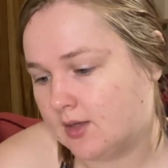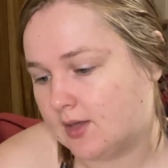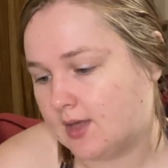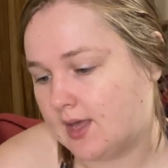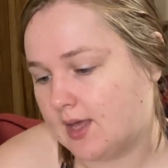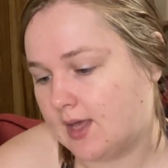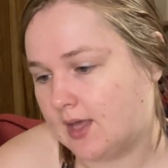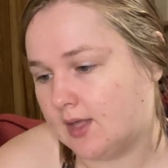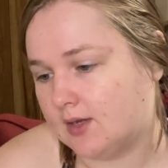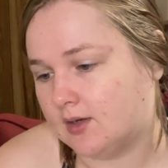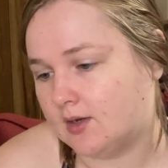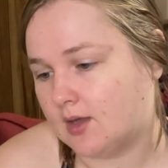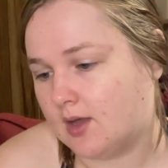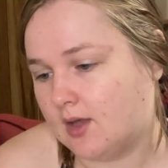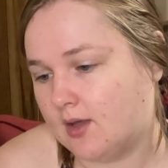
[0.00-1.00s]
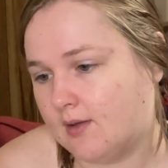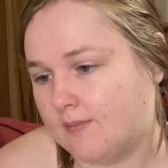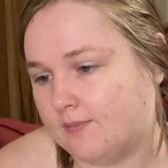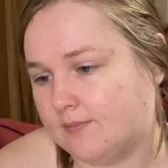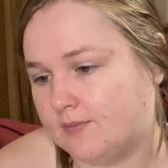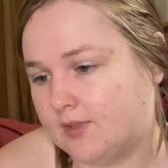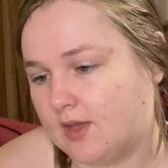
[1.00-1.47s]

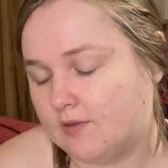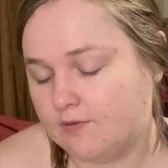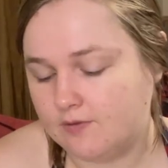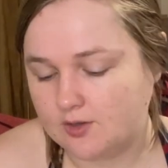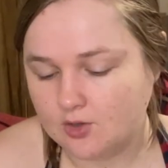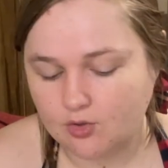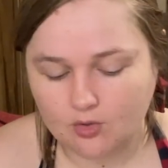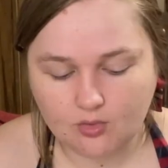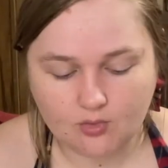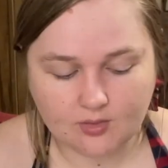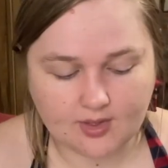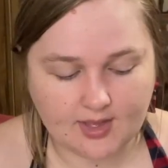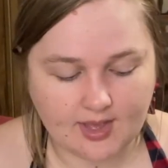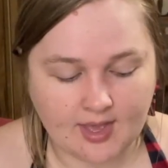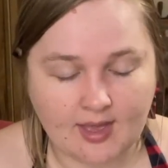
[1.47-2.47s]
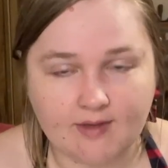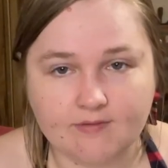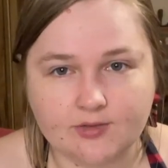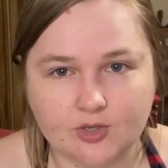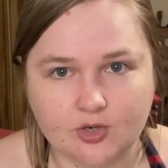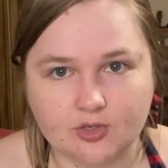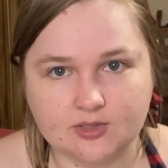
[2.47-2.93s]
And they feel
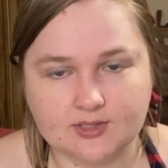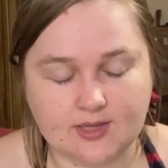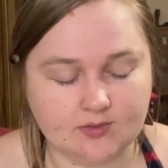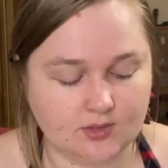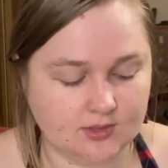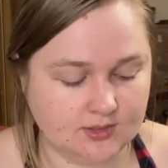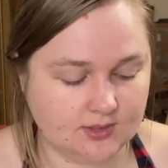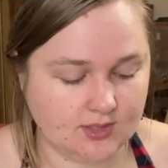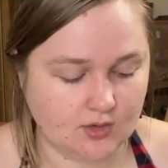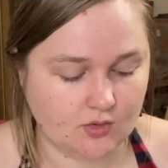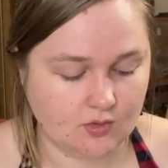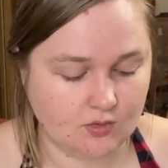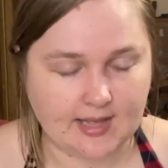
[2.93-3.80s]
heavier stainless steel.